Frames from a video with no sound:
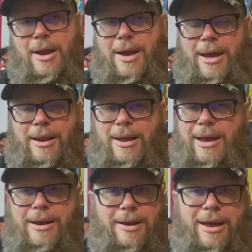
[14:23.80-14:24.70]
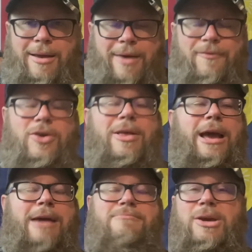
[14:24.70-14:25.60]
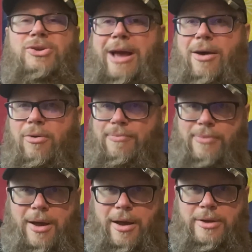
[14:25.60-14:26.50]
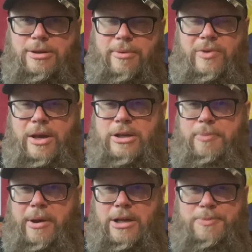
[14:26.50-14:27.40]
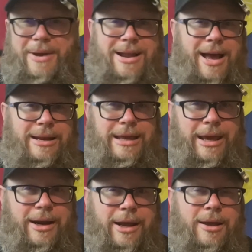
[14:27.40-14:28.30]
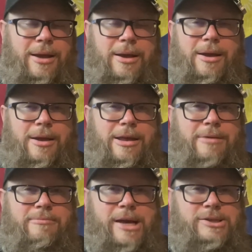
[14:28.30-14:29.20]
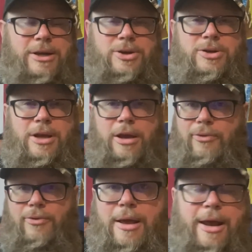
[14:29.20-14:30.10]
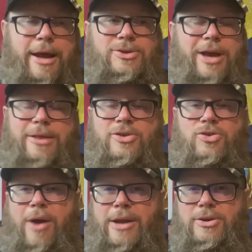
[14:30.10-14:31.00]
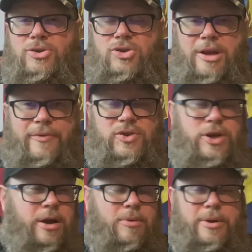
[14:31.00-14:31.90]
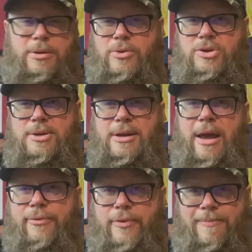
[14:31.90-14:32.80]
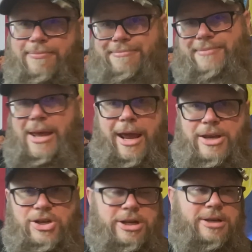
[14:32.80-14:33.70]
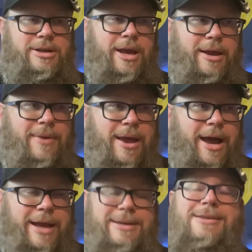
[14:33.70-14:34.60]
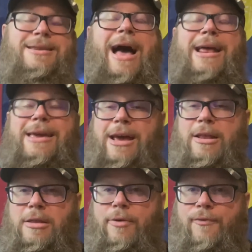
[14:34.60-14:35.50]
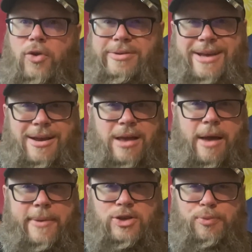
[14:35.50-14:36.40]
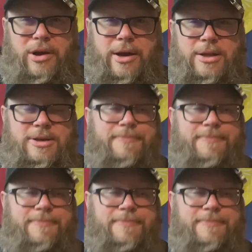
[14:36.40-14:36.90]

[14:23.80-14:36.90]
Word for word: I, I didn't, I, I feel like I missed out on some of the experience by not getting that message, Steve. It's like the scratch and sniff sticker with no sniff. It's just, I, I did not get the full dot-com experience,